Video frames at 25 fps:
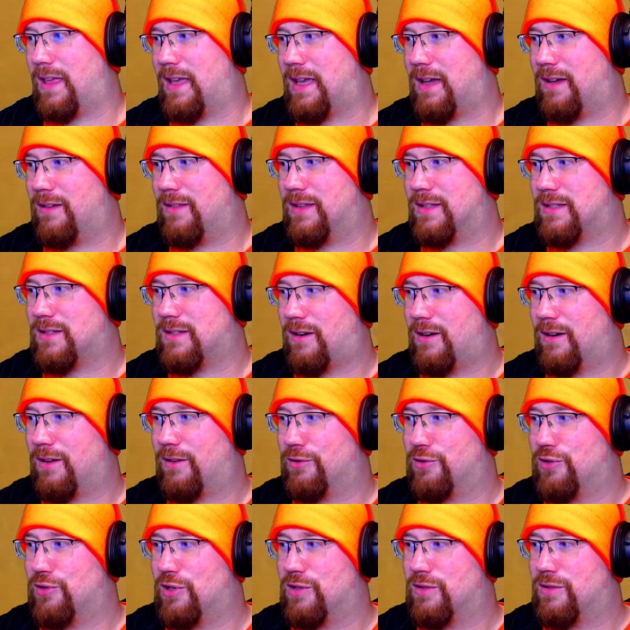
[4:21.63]
how this
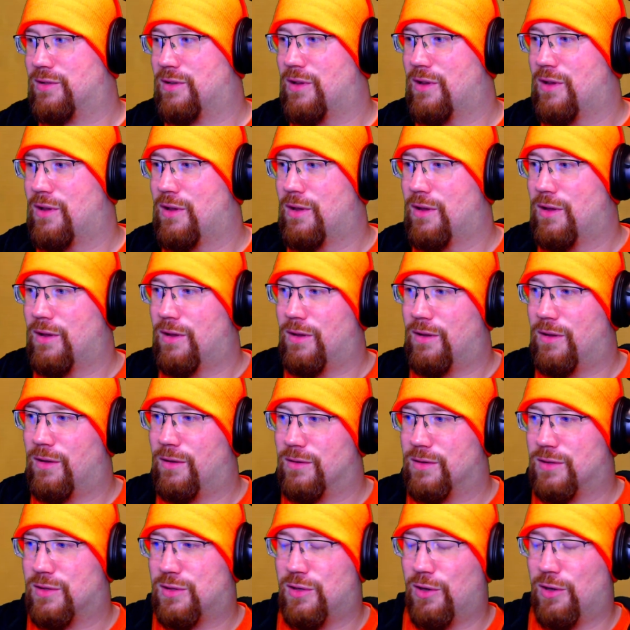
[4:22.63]
article says,
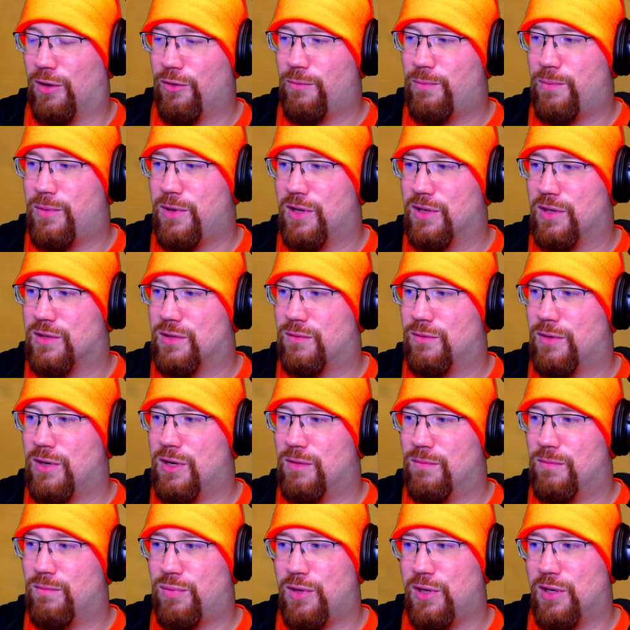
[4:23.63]
stealth PS3
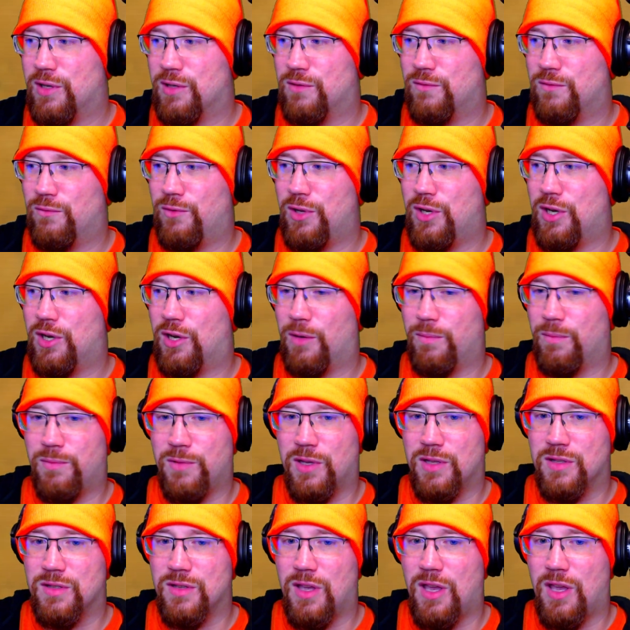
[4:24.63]
and PS Vita
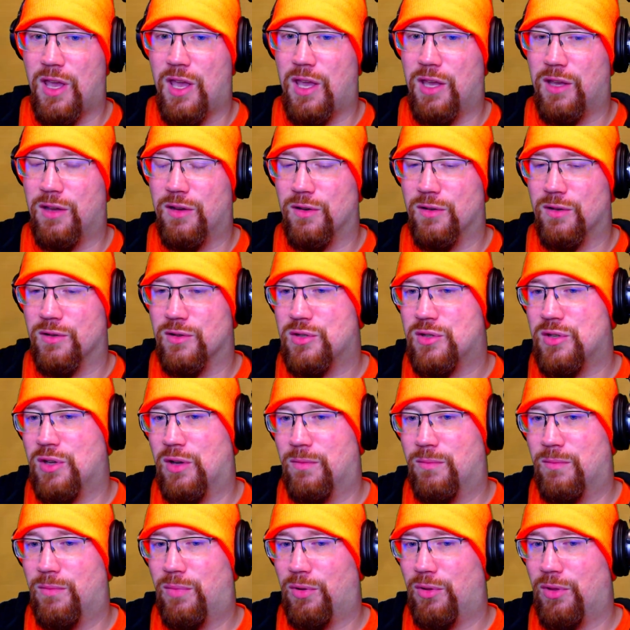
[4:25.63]
updates anger
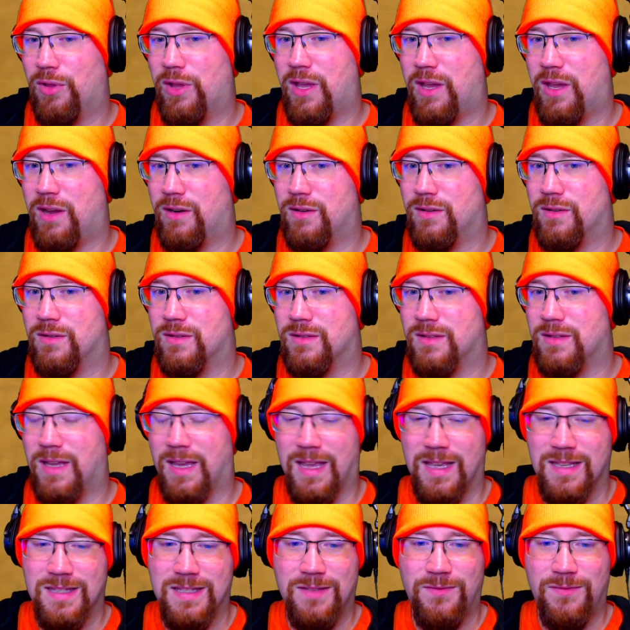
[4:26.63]
some players.
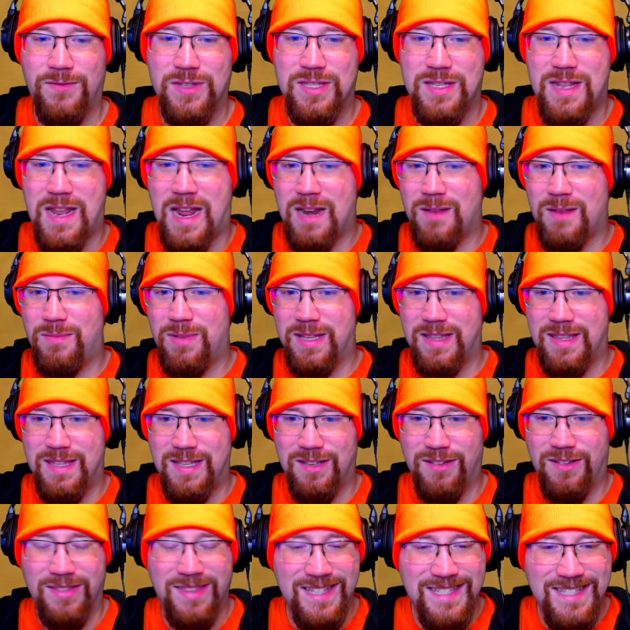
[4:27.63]
Like, as if it's not a big
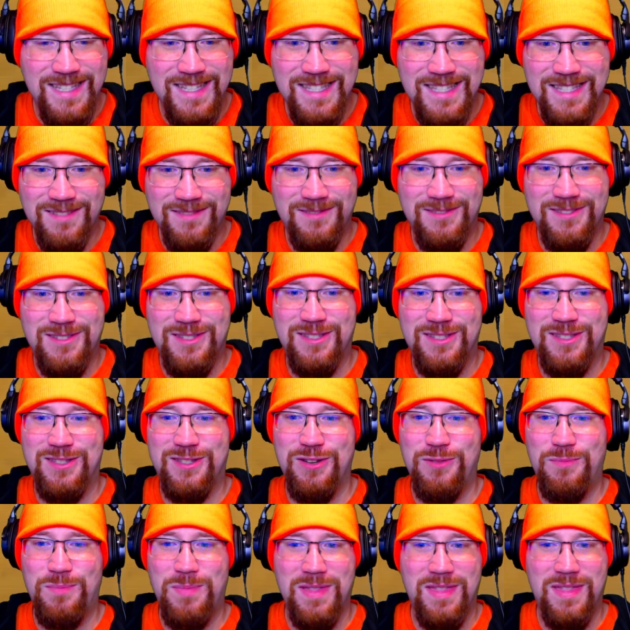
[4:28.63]
deal. This is a
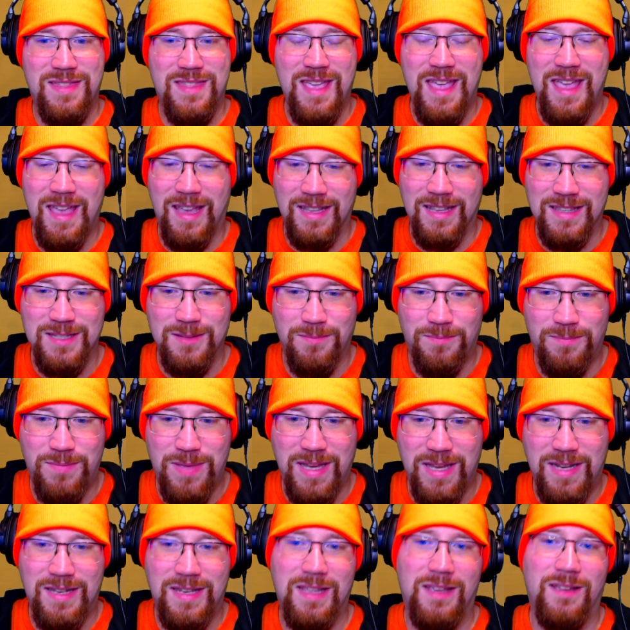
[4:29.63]
stupid thing. It's a
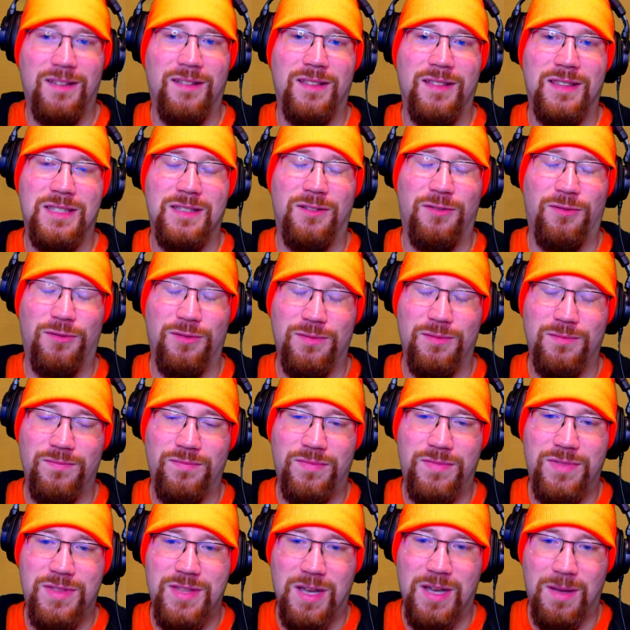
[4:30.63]
big deal. It's a
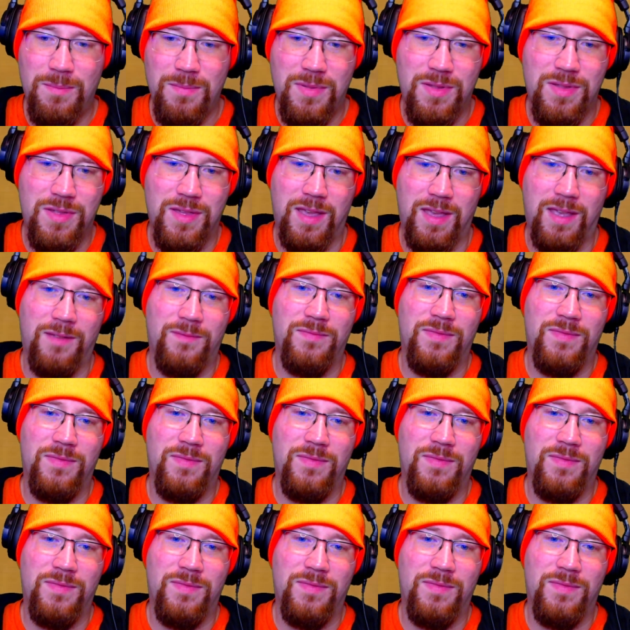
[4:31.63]
dumb thing.